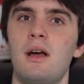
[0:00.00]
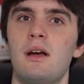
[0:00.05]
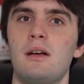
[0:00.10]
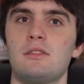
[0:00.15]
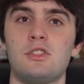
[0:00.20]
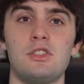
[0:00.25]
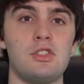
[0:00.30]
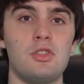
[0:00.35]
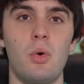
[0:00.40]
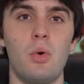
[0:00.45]

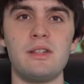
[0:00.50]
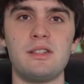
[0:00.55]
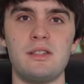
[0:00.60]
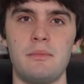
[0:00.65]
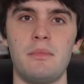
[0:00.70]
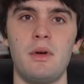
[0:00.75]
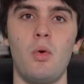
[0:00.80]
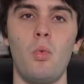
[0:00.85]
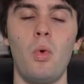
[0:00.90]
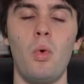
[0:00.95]
Just quiz
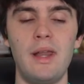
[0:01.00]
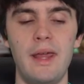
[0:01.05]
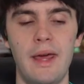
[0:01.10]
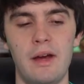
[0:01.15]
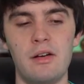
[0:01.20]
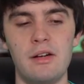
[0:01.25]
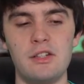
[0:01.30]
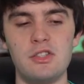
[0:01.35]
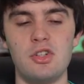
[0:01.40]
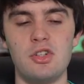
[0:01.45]
them. What
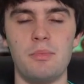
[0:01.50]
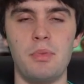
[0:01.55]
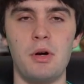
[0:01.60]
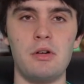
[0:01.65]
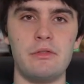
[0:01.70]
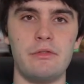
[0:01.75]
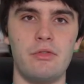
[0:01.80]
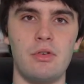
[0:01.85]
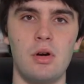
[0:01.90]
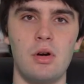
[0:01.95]
areas are
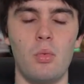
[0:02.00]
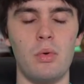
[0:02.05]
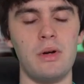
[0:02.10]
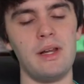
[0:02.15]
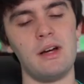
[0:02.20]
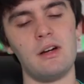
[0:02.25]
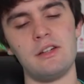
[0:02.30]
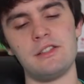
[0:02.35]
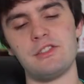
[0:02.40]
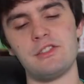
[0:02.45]
perfect for it?
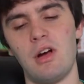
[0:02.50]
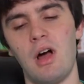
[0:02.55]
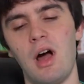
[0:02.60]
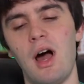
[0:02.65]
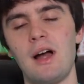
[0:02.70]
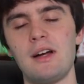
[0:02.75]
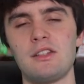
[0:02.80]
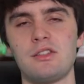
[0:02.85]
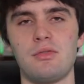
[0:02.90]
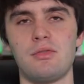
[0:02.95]
What areas are
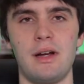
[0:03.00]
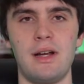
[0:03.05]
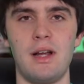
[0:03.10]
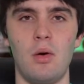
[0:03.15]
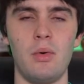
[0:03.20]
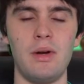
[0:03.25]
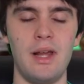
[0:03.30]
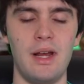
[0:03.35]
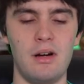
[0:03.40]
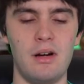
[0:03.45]
hottest right
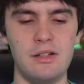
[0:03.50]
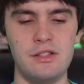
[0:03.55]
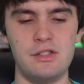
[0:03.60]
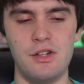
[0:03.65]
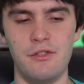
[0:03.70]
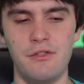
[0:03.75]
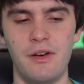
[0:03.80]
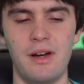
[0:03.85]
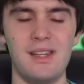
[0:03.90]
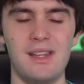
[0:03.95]
now? What areas
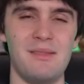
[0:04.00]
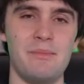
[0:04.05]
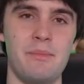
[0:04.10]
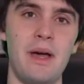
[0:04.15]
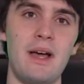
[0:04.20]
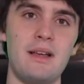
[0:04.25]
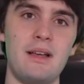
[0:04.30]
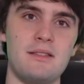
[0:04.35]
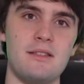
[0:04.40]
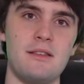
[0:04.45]
are you finding the
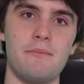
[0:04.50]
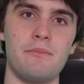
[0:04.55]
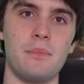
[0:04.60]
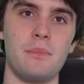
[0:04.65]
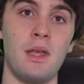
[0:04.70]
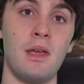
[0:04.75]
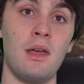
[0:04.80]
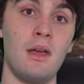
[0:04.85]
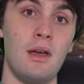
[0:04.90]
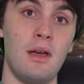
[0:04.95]
best?
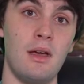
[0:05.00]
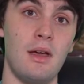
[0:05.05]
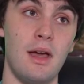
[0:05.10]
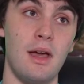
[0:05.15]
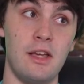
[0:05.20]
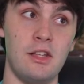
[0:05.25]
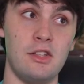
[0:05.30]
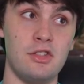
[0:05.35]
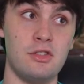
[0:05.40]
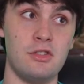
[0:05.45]

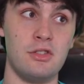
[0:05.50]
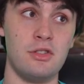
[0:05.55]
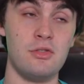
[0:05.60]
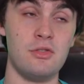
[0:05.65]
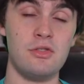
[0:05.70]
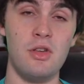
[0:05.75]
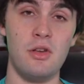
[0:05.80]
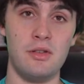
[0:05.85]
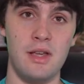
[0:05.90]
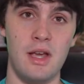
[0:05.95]
And you just
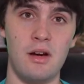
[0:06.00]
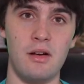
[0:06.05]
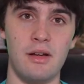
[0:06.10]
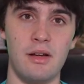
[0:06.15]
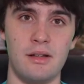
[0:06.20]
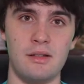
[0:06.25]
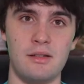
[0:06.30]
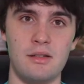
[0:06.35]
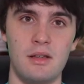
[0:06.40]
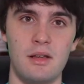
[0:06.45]
use those
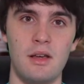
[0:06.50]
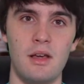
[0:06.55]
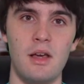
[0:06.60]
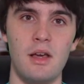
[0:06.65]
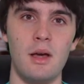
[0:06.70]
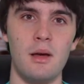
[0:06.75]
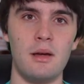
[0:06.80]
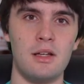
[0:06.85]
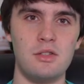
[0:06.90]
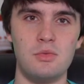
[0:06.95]
areas.
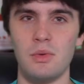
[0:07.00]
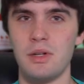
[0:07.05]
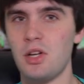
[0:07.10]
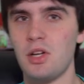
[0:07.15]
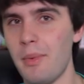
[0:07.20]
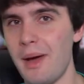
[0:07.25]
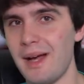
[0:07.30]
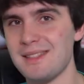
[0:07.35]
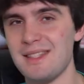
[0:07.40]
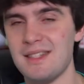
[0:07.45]
Because when you
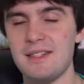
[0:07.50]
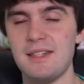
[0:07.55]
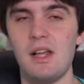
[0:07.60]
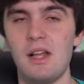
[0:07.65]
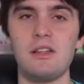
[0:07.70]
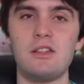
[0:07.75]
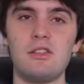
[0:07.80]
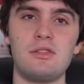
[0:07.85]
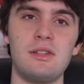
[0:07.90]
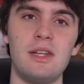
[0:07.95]
go back to
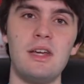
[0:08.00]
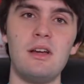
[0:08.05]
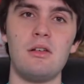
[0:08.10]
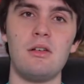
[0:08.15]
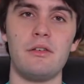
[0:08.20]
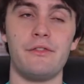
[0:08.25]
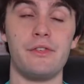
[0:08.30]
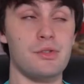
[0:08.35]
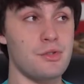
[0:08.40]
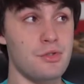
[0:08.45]
selling your
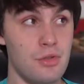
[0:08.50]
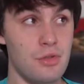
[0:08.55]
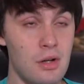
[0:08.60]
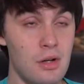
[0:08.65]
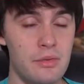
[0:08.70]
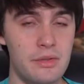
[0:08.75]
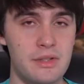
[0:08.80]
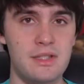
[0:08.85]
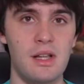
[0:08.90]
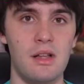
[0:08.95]
deal, if you're
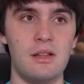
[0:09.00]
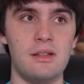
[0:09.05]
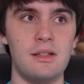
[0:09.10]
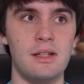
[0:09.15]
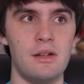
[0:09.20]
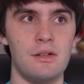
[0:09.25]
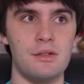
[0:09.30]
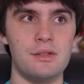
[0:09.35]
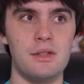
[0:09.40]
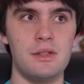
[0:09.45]
struggling with selling
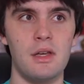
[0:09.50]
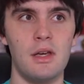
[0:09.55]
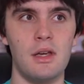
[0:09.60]
deals,